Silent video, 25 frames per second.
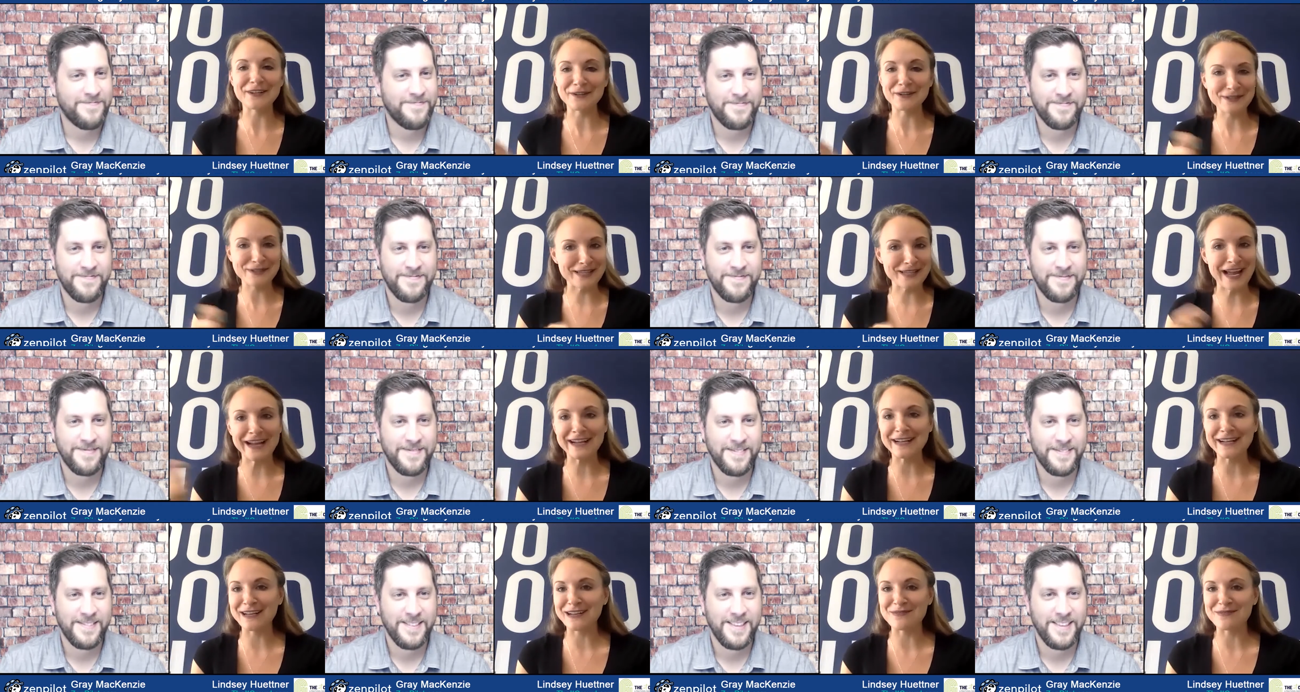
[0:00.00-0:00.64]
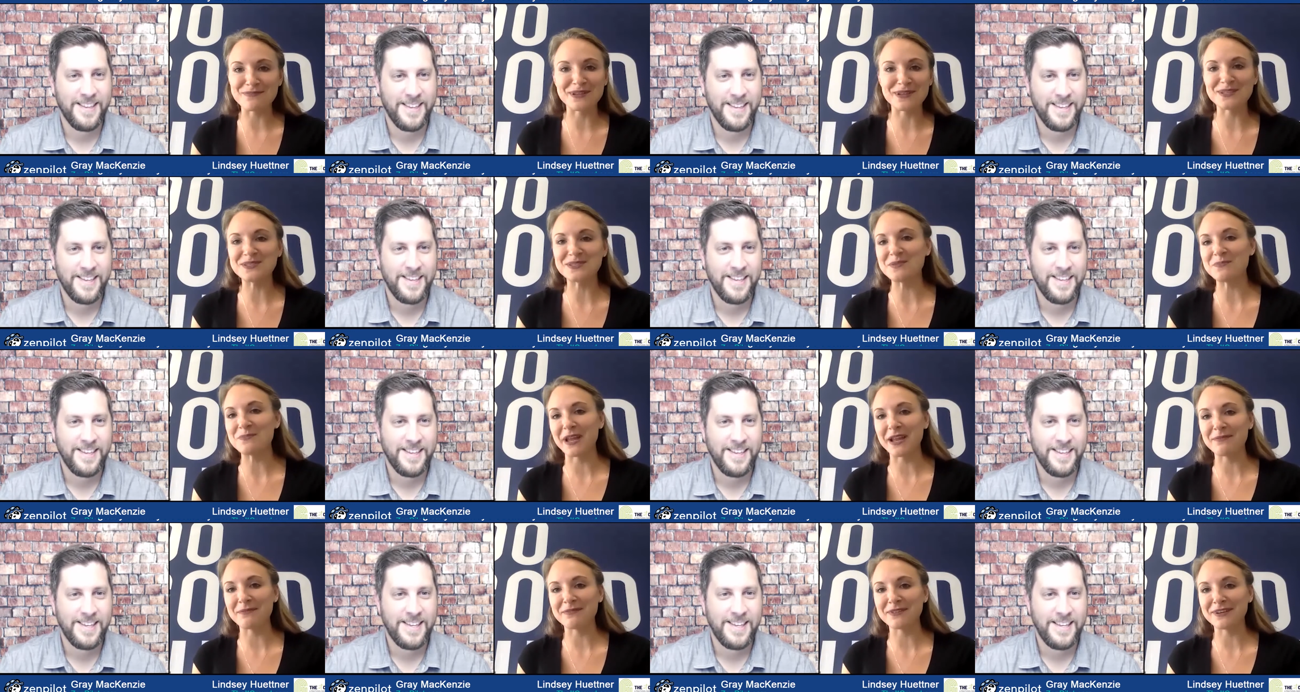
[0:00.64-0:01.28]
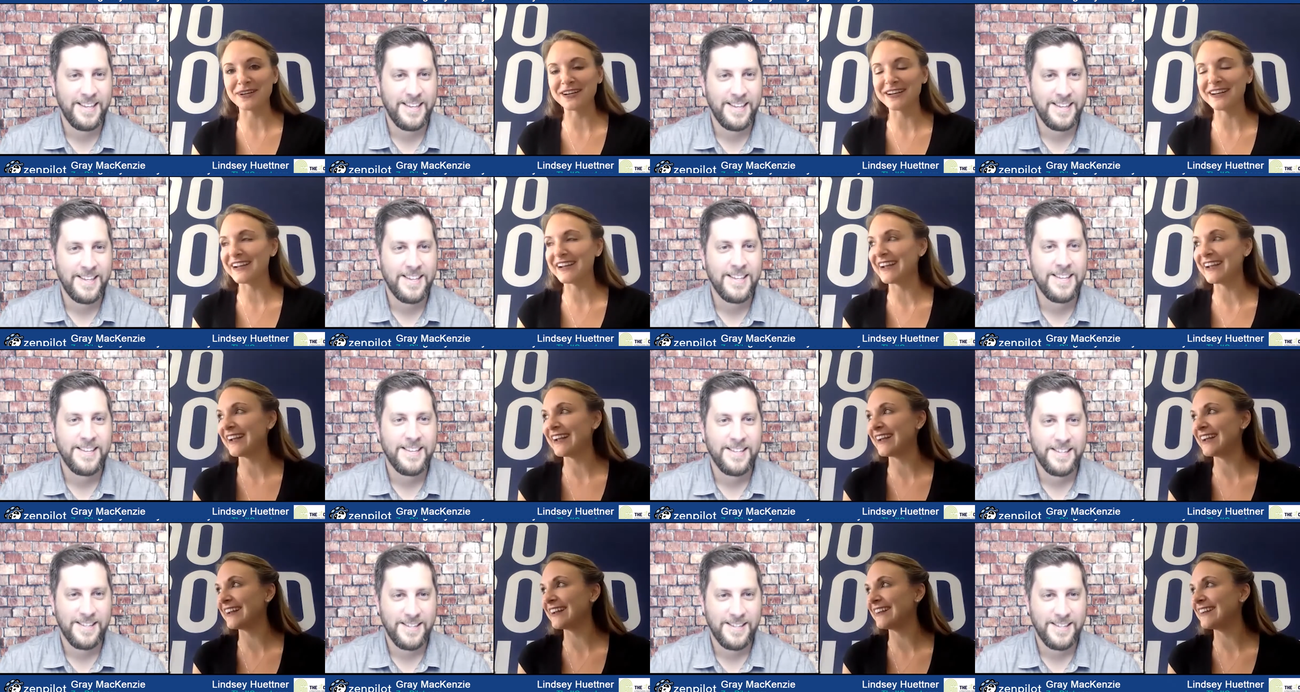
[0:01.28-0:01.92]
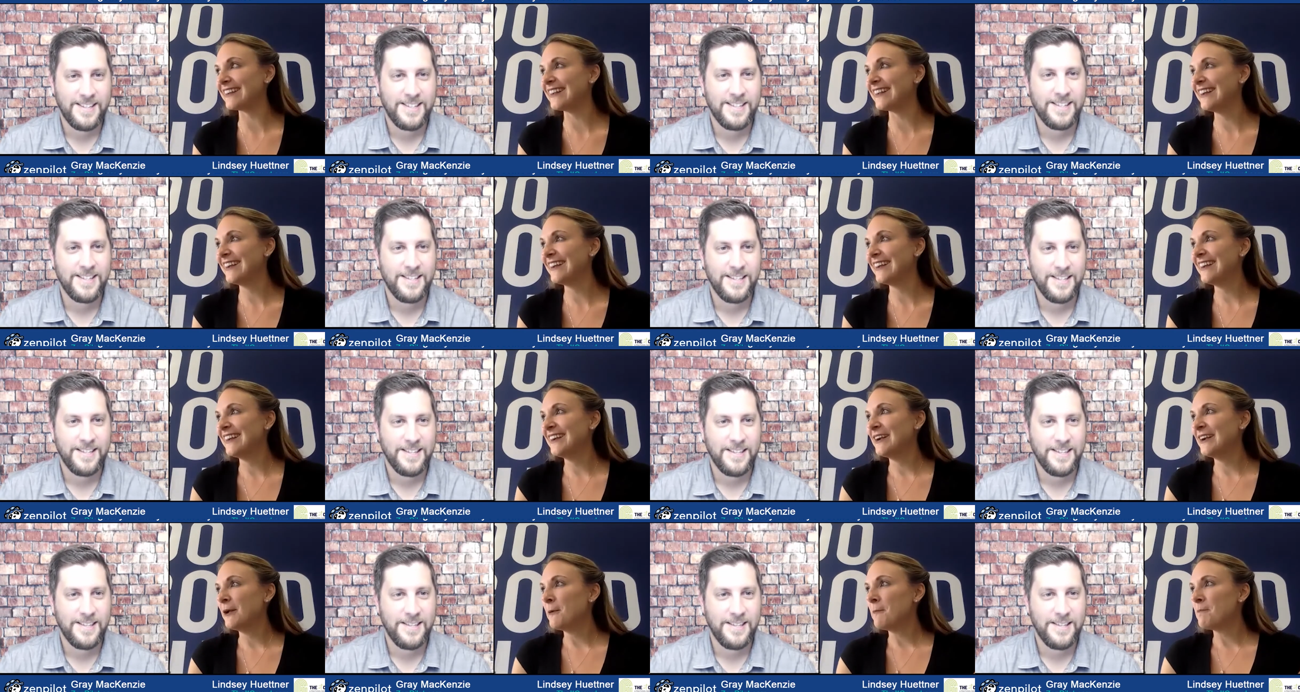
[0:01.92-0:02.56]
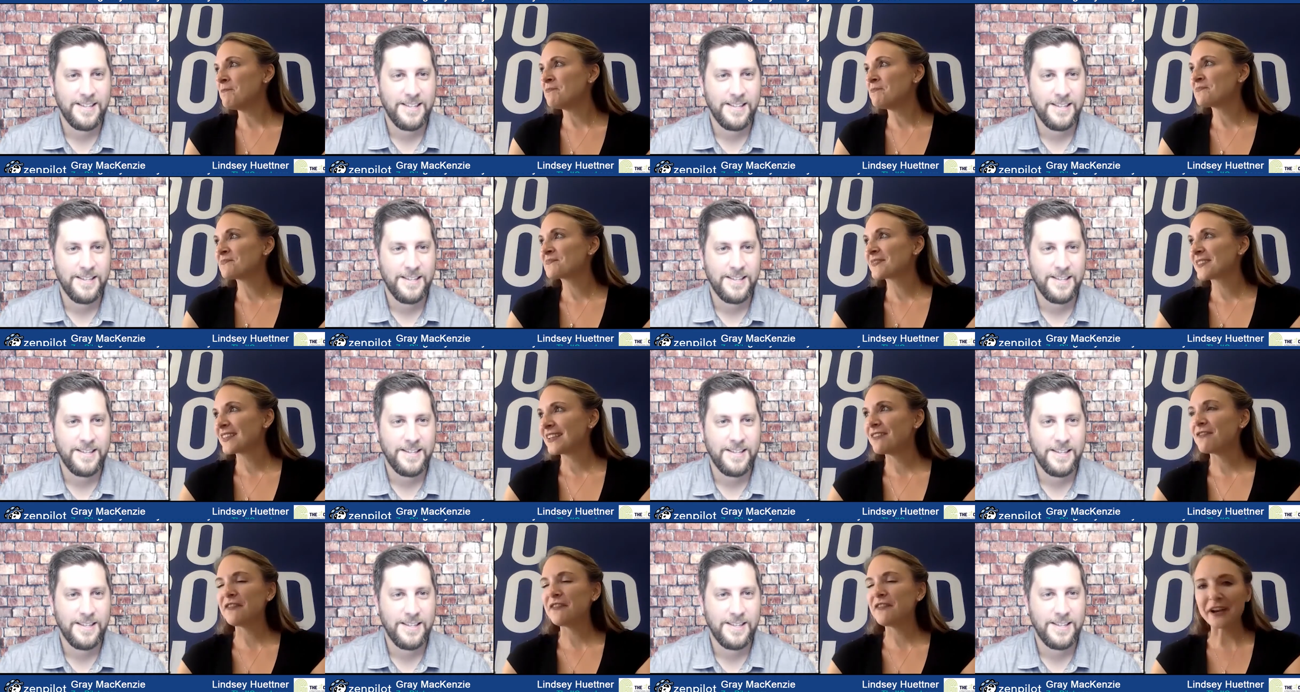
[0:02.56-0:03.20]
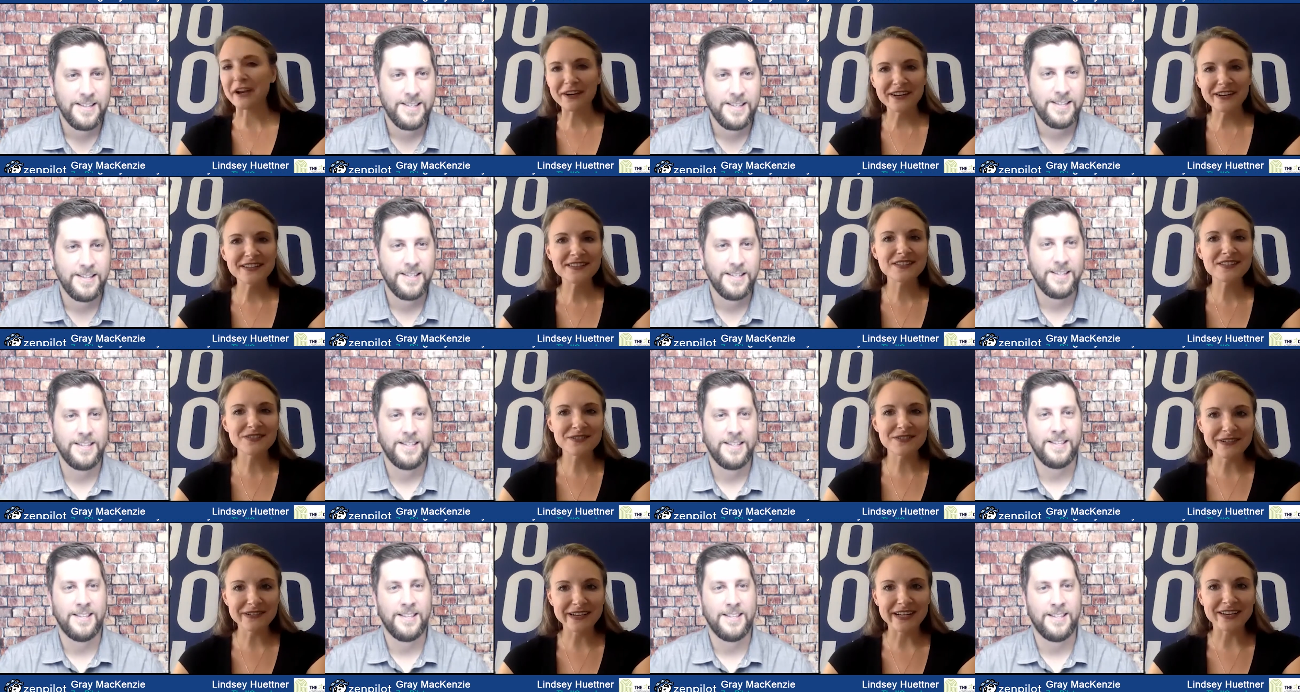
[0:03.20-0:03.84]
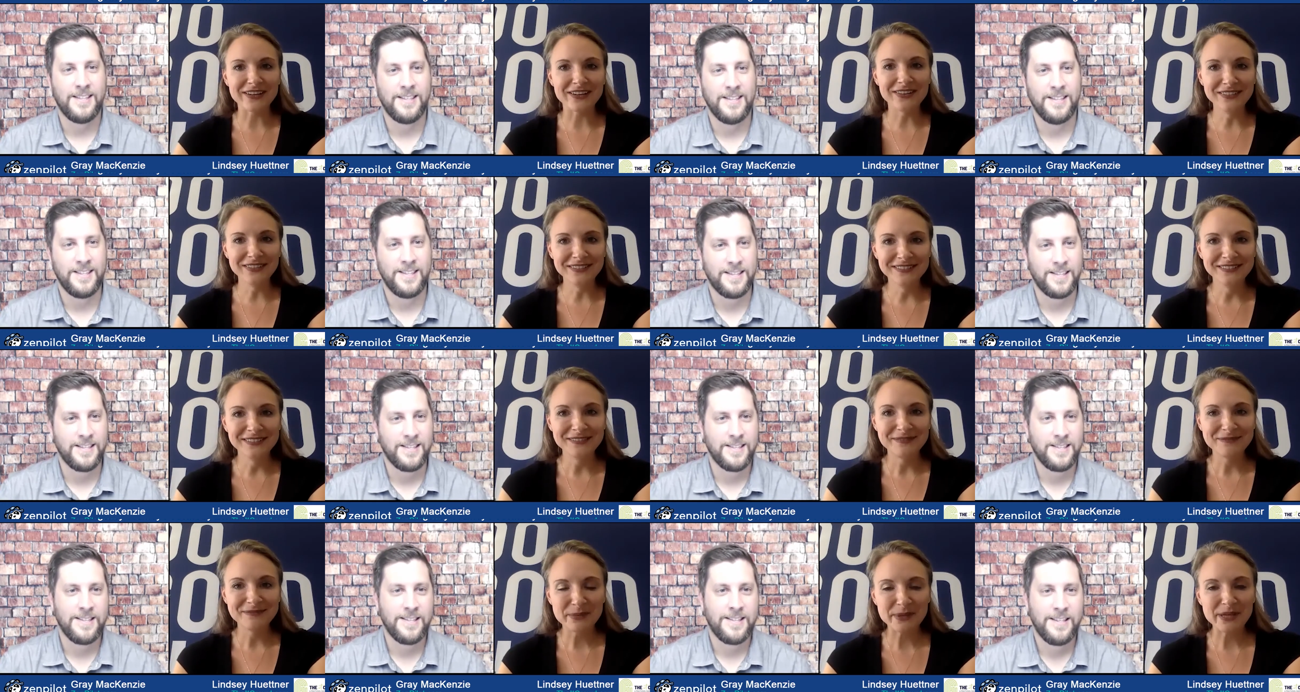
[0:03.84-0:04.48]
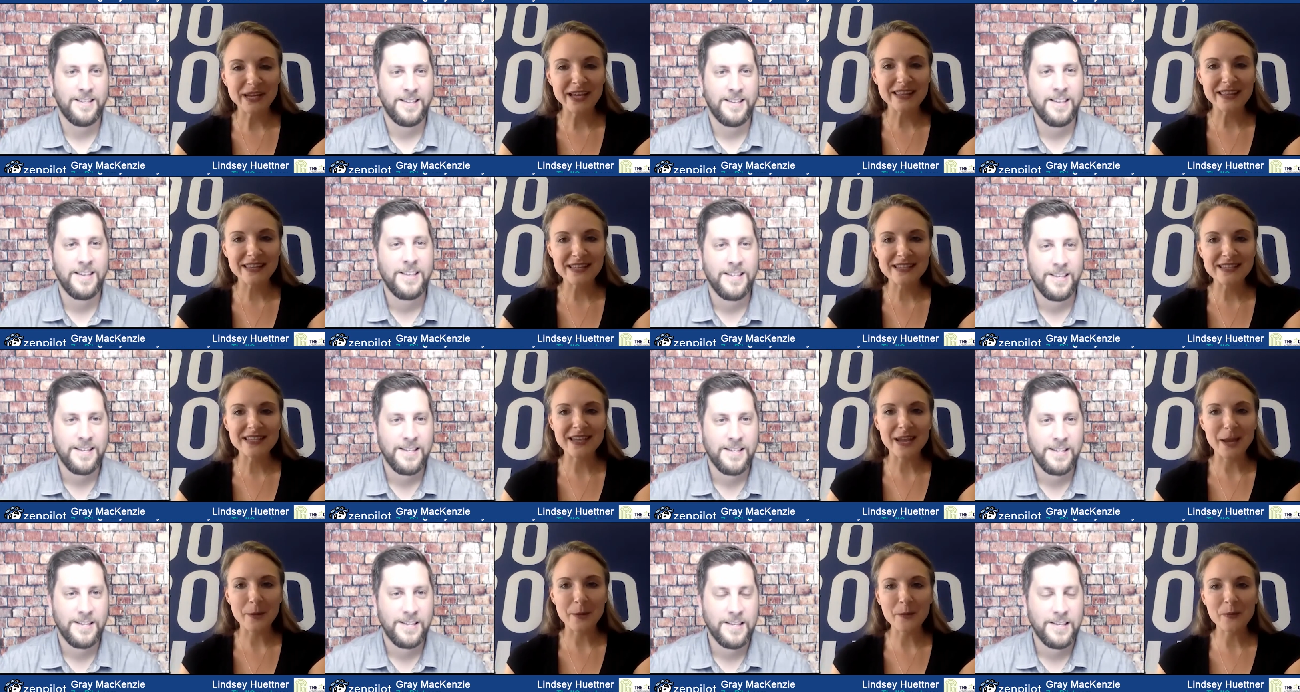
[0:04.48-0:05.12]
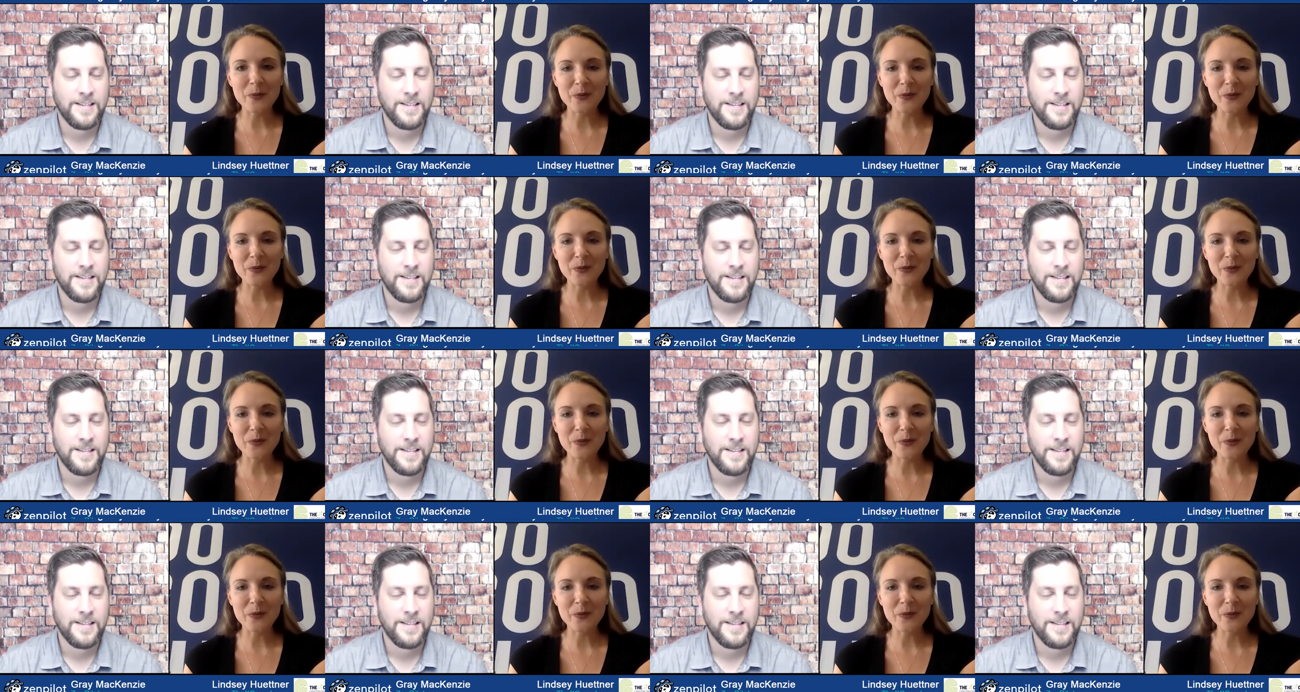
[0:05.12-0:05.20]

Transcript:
Speaker 1: signing a piece of paper. And very surreal, but at the same